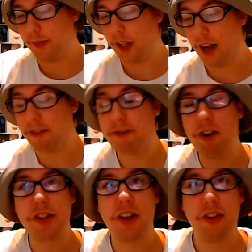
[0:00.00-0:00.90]
at
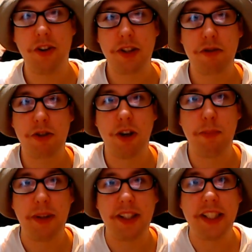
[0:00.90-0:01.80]
first I thought this was going to
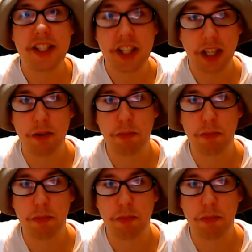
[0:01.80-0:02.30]
be the Skull and